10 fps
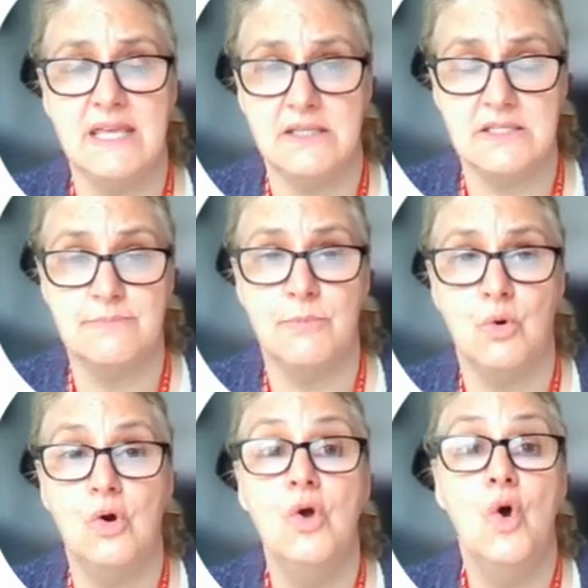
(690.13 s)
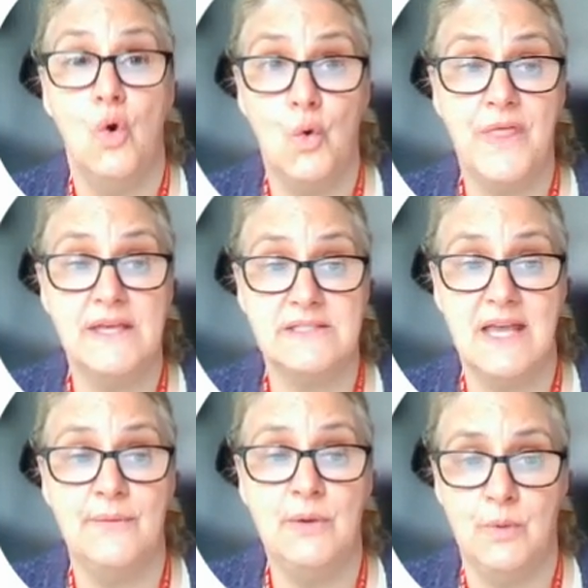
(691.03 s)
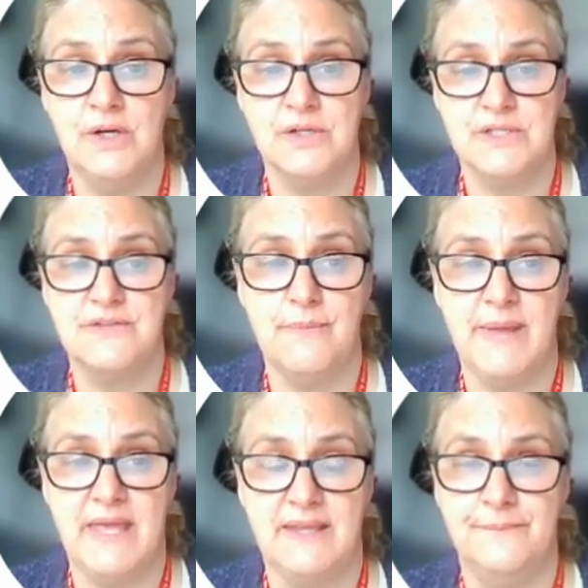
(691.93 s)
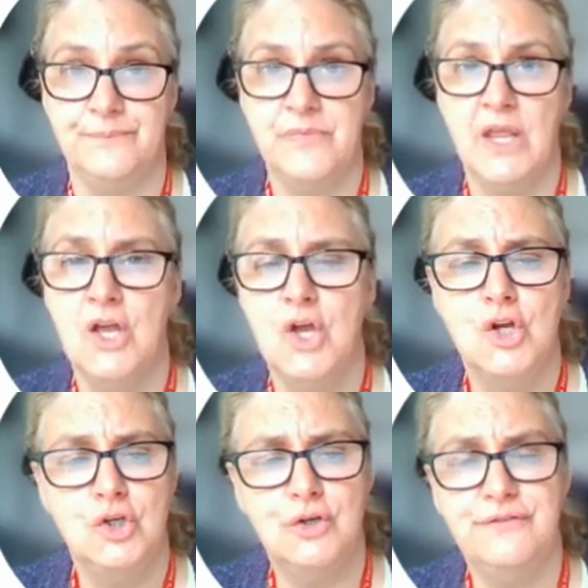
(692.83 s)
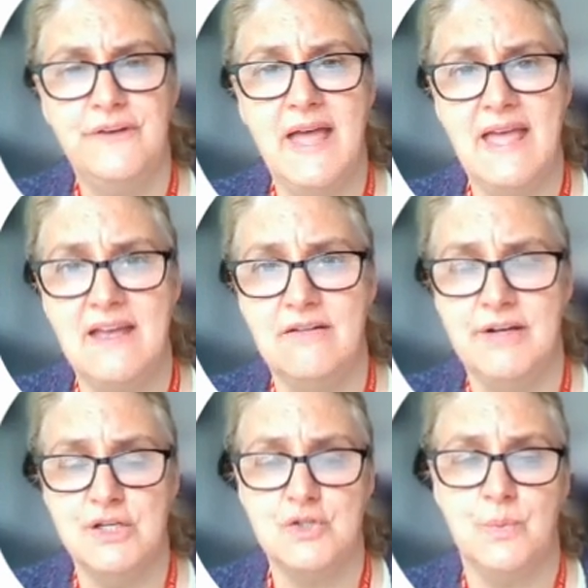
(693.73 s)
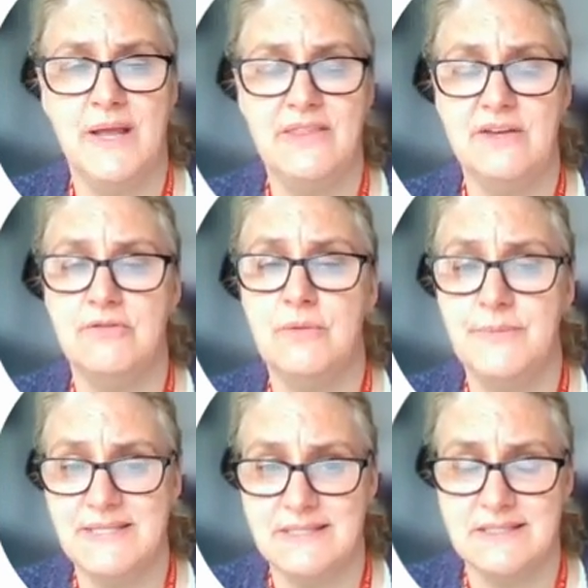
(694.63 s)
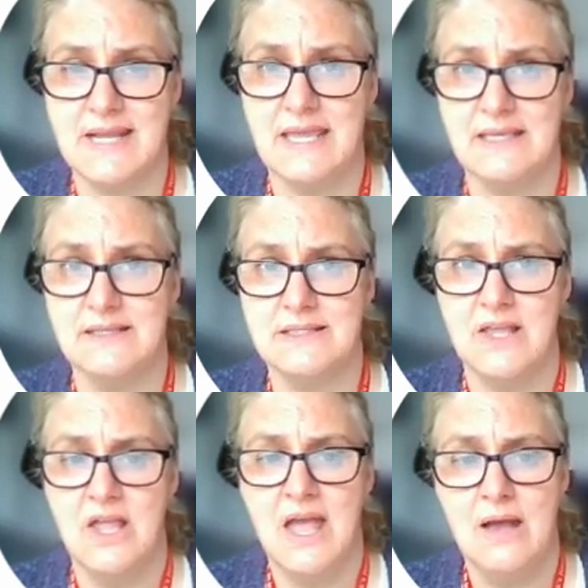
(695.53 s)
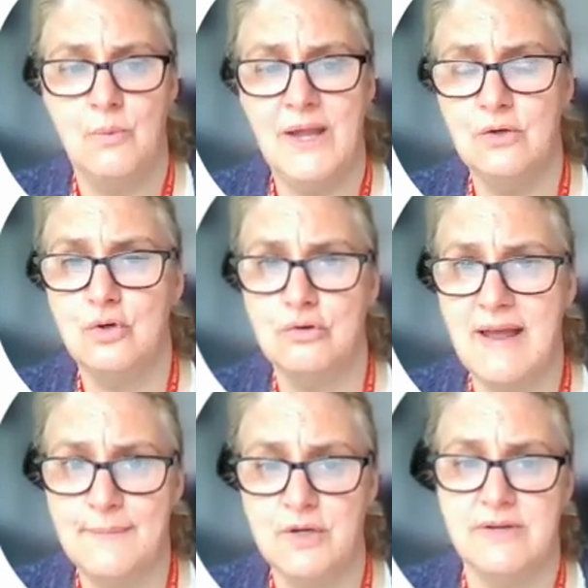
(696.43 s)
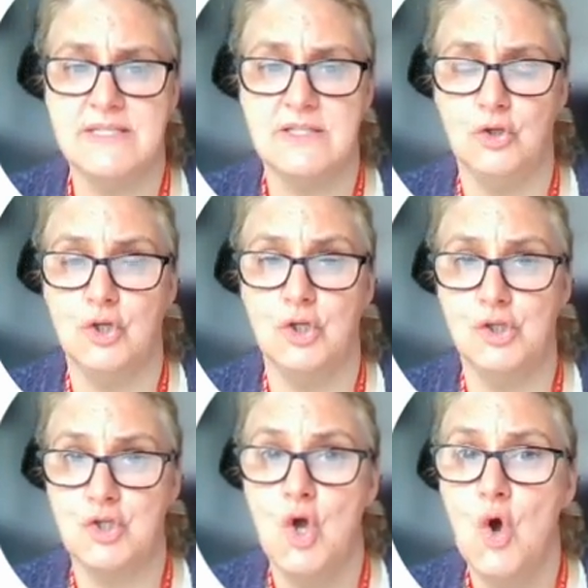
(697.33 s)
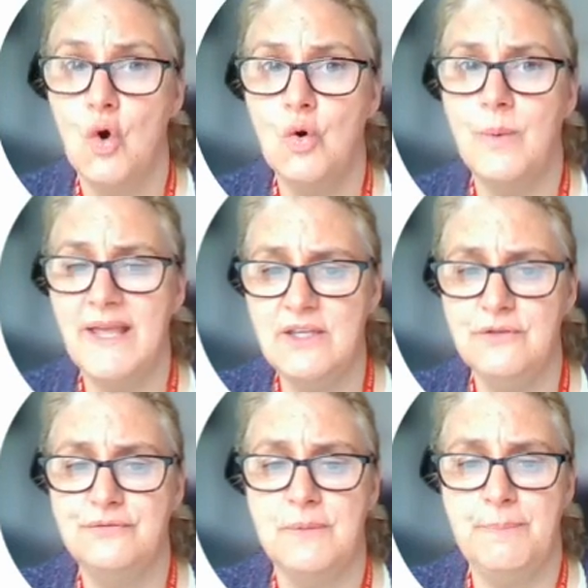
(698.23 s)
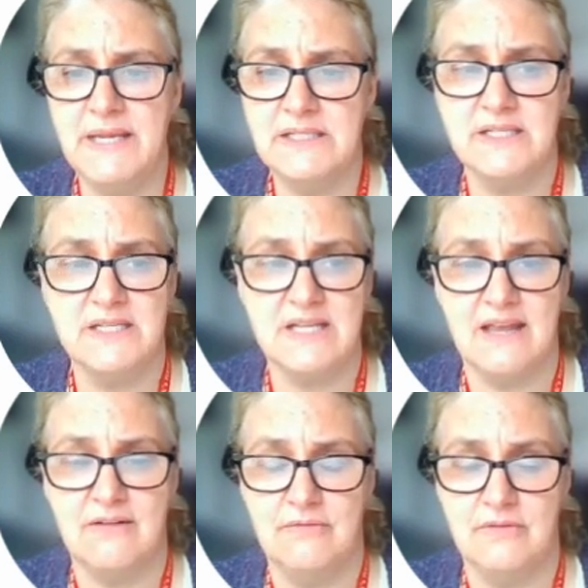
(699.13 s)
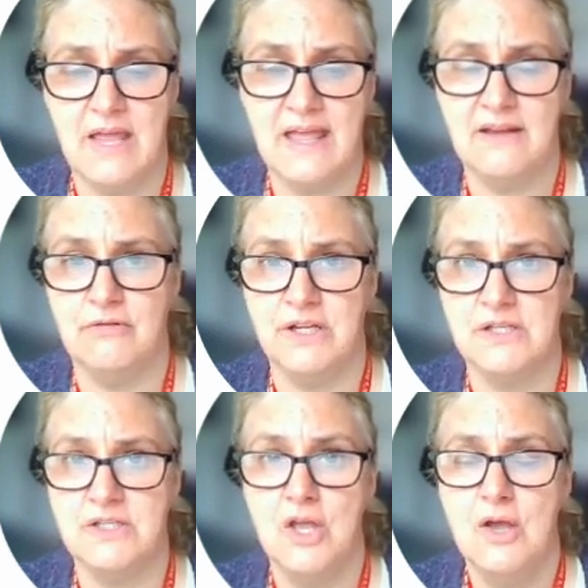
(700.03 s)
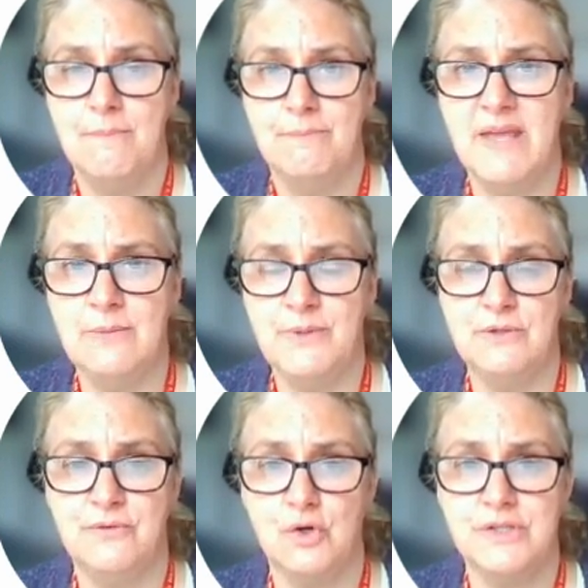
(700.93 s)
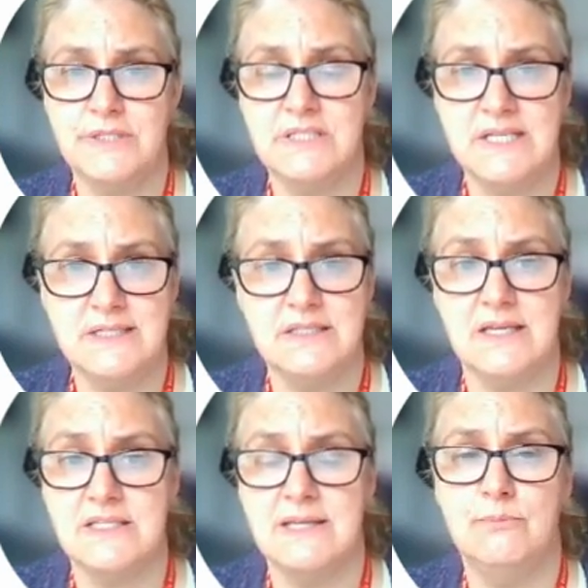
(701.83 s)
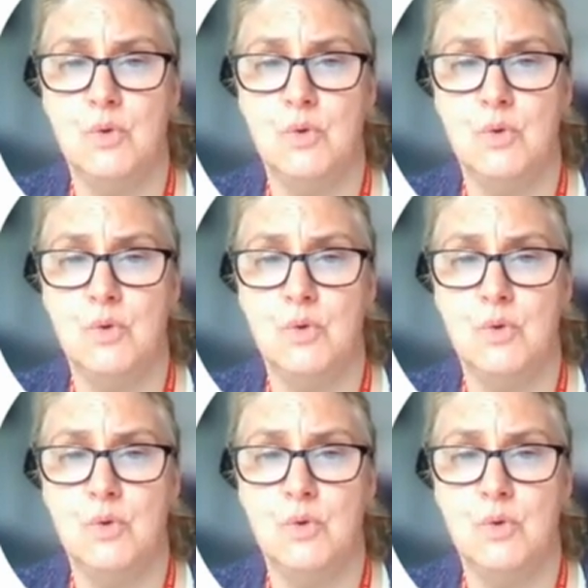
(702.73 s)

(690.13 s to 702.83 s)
And try reading out loud, because you can hear mistakes more, or that's how it works for me. Look for areas where there are mistakes, where your grammar isn't good, or where you've repeated